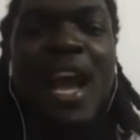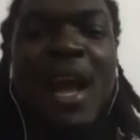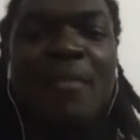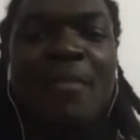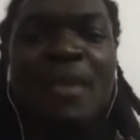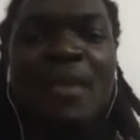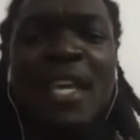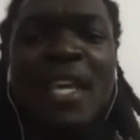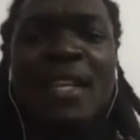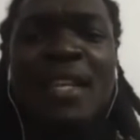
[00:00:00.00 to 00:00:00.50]

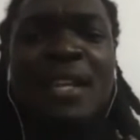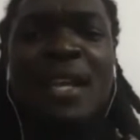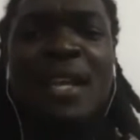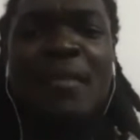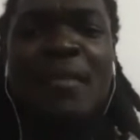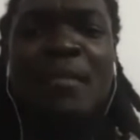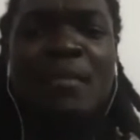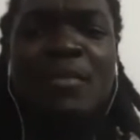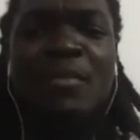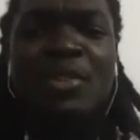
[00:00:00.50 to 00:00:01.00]
I mean,
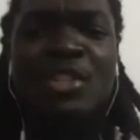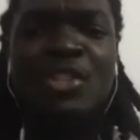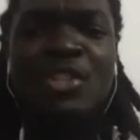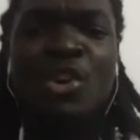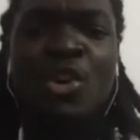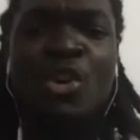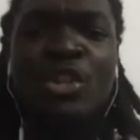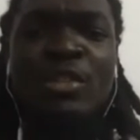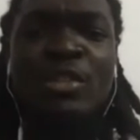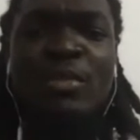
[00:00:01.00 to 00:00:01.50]
we
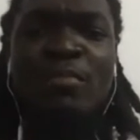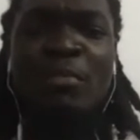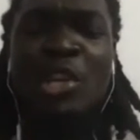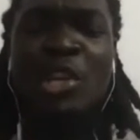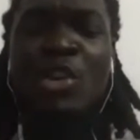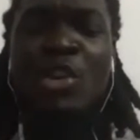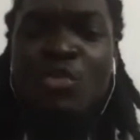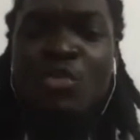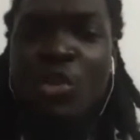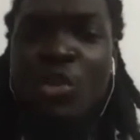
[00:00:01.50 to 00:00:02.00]
don't
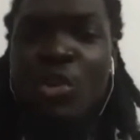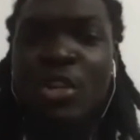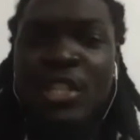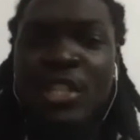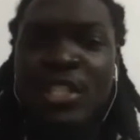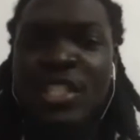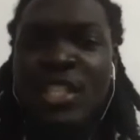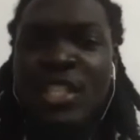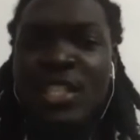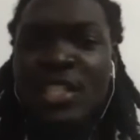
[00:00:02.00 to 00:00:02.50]
know how
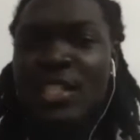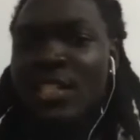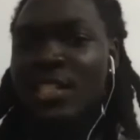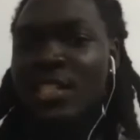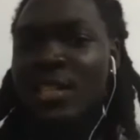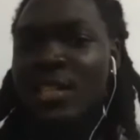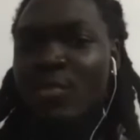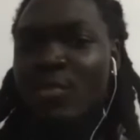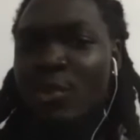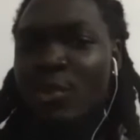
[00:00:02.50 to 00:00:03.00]
the jail
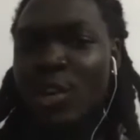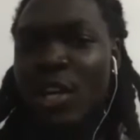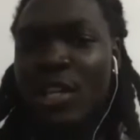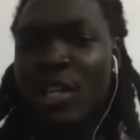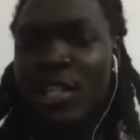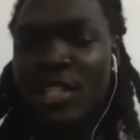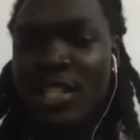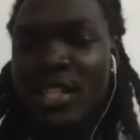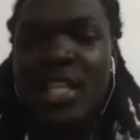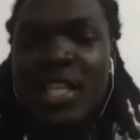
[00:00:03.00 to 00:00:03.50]
system
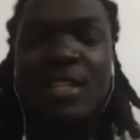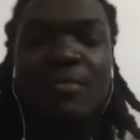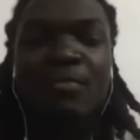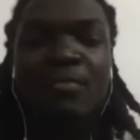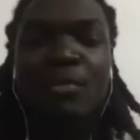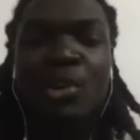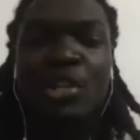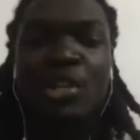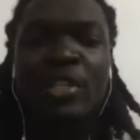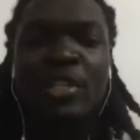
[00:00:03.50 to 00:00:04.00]
works still,
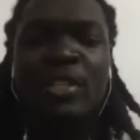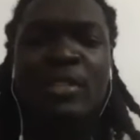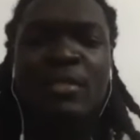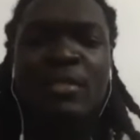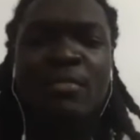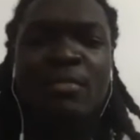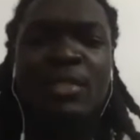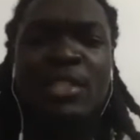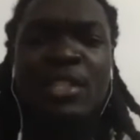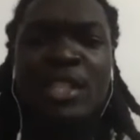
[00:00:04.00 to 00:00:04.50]
but
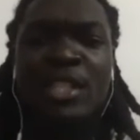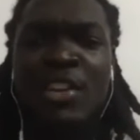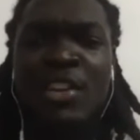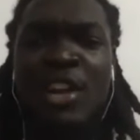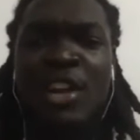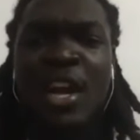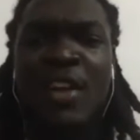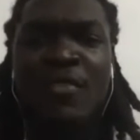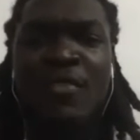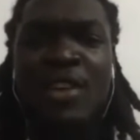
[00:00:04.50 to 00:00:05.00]

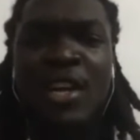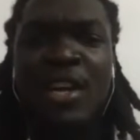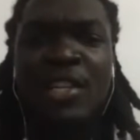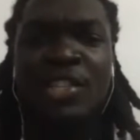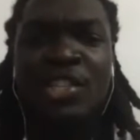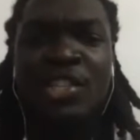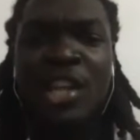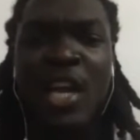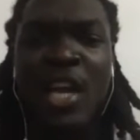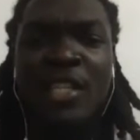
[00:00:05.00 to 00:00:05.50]
have on
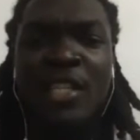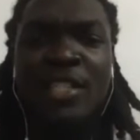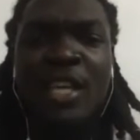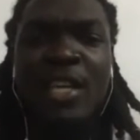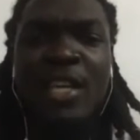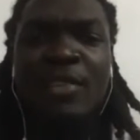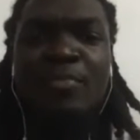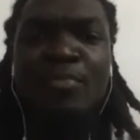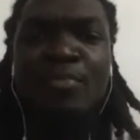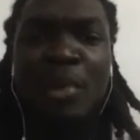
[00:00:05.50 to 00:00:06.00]
shorts
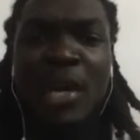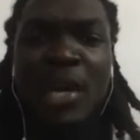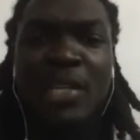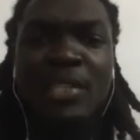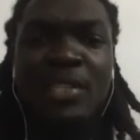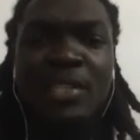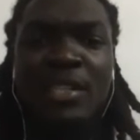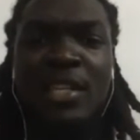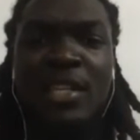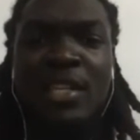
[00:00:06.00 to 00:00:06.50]
and
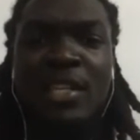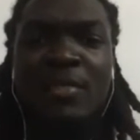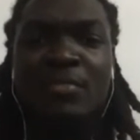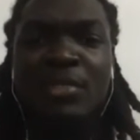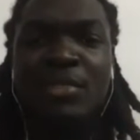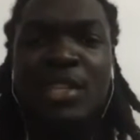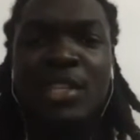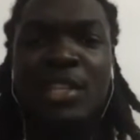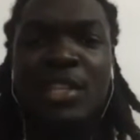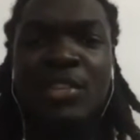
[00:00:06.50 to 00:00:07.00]
pants and
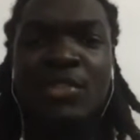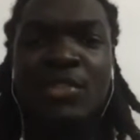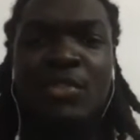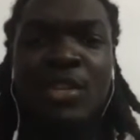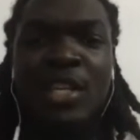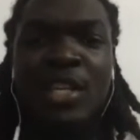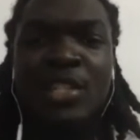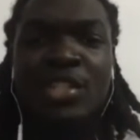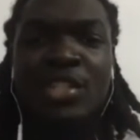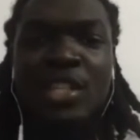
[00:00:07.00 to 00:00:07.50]
them thing
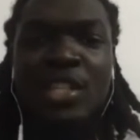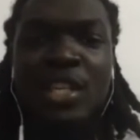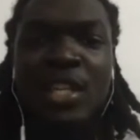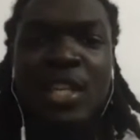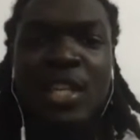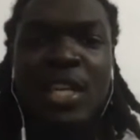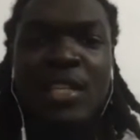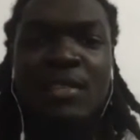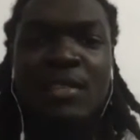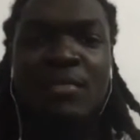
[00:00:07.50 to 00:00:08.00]
down at
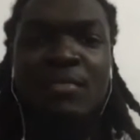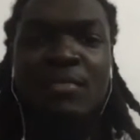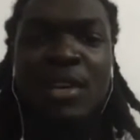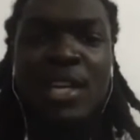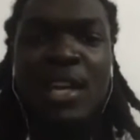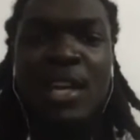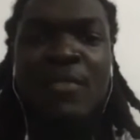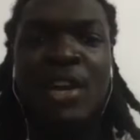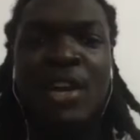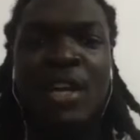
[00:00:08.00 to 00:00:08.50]
jail and
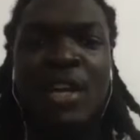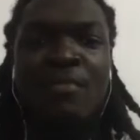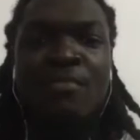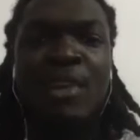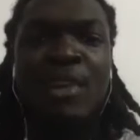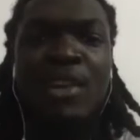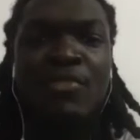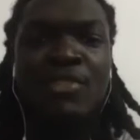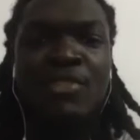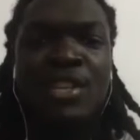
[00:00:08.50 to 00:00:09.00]
man have
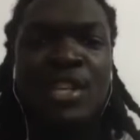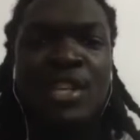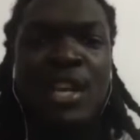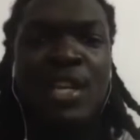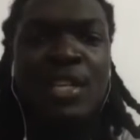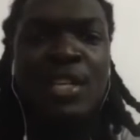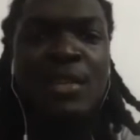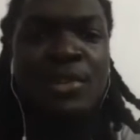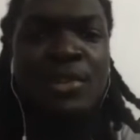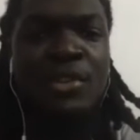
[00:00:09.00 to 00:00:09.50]
on marine and them